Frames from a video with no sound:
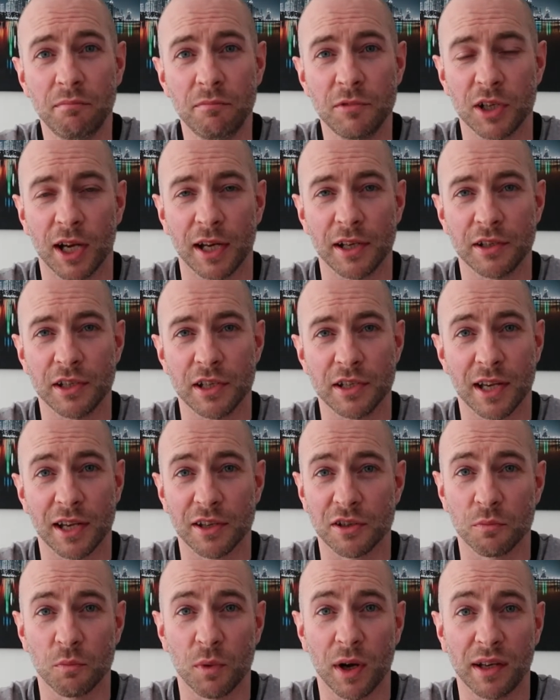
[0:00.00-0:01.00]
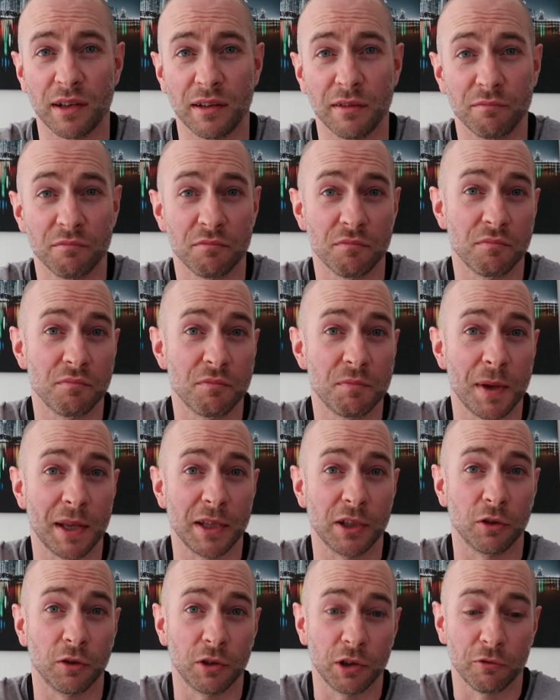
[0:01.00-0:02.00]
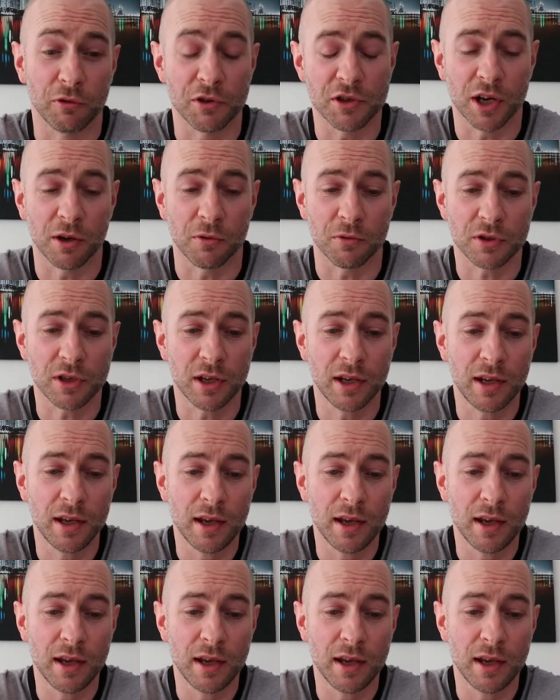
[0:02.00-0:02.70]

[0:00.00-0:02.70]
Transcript: changes as and when, depending on the results.